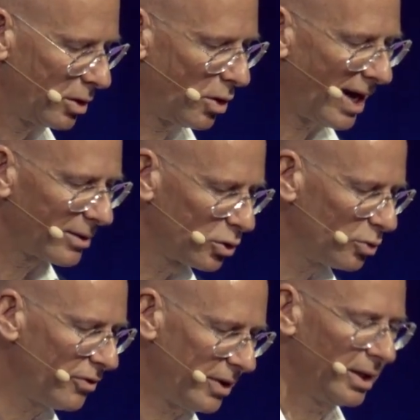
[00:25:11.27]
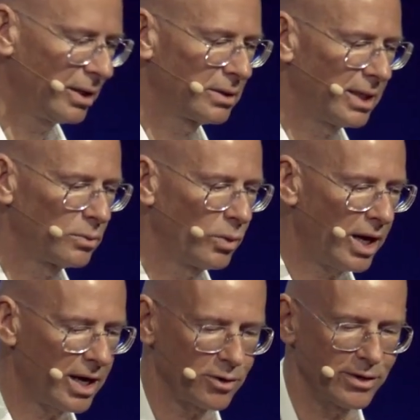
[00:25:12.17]
I do think that we
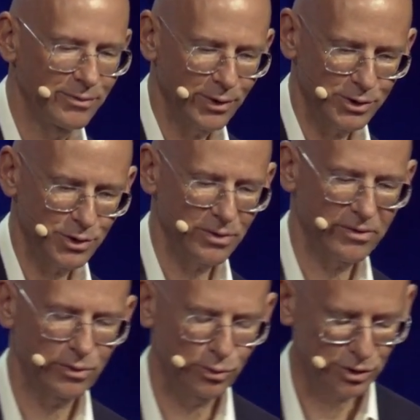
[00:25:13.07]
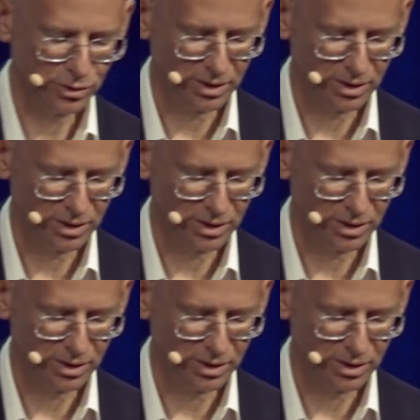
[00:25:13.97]
are on a verge of a revolution,